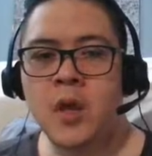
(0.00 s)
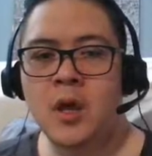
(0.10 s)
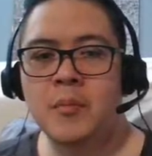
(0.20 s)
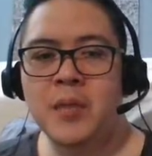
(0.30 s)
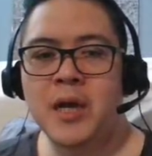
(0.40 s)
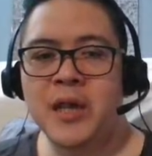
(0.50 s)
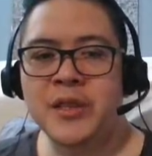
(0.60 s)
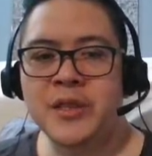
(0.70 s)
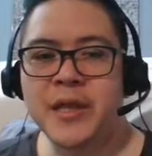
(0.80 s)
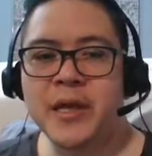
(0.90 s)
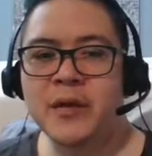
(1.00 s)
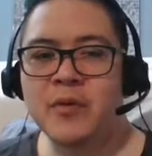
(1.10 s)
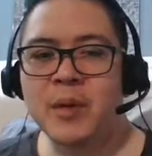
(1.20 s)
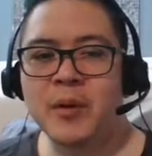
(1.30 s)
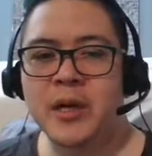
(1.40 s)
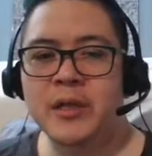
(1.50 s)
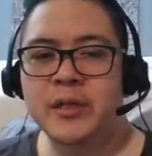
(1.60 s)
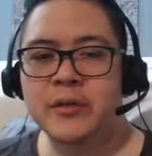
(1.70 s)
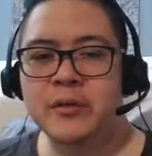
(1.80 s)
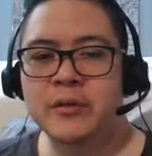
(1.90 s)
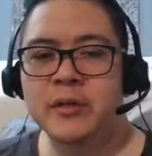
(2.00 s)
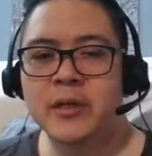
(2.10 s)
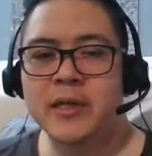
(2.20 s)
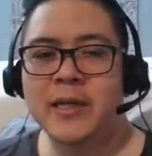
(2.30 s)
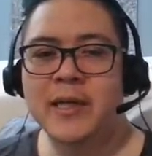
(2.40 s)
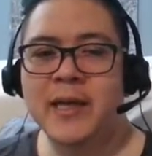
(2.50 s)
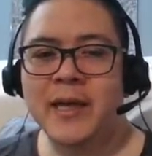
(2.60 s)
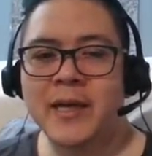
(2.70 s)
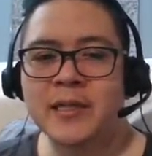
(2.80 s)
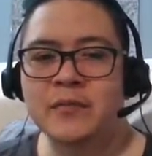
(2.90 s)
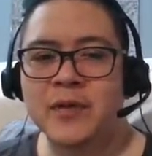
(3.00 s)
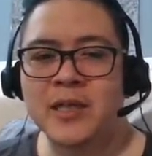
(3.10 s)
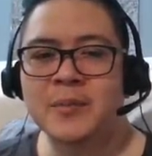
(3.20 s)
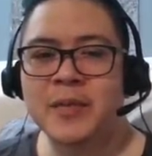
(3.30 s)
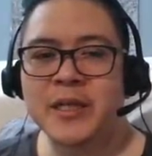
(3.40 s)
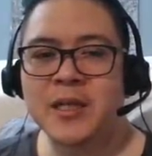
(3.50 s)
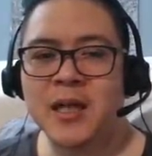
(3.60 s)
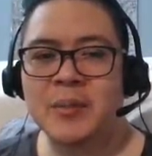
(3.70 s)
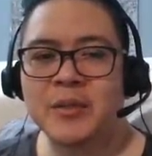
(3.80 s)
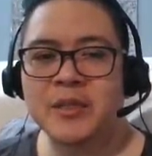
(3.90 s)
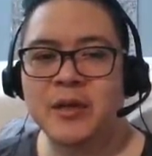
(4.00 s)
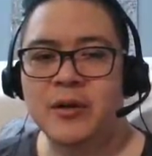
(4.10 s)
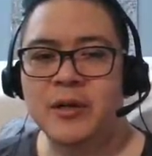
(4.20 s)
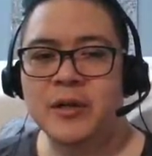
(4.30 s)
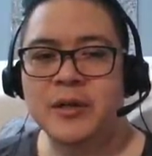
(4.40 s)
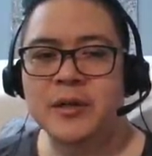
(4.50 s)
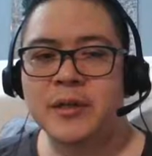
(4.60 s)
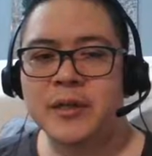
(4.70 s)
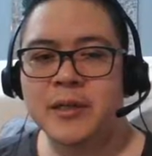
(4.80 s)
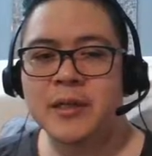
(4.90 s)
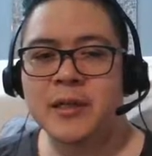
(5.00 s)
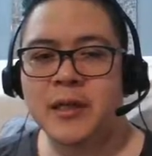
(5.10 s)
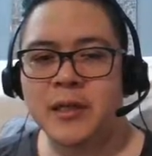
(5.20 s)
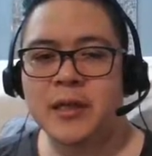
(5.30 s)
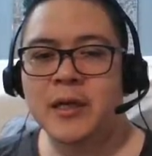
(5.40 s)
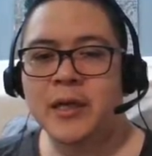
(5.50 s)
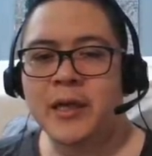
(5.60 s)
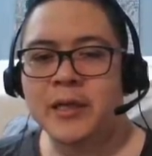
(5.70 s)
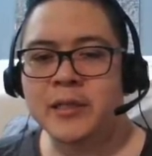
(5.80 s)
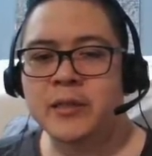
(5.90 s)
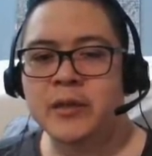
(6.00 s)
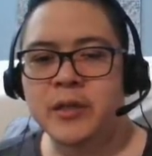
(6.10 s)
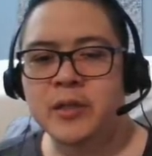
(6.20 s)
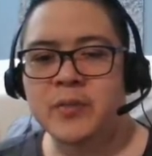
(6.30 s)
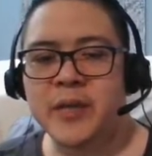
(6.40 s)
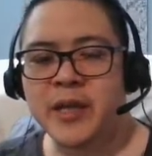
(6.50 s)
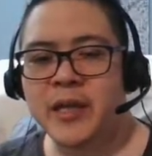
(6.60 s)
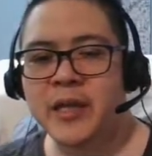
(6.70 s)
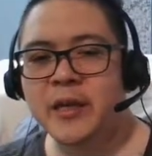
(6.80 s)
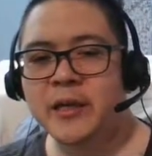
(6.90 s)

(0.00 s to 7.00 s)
But I think what I'm going to do is, for this particular episode, is going to be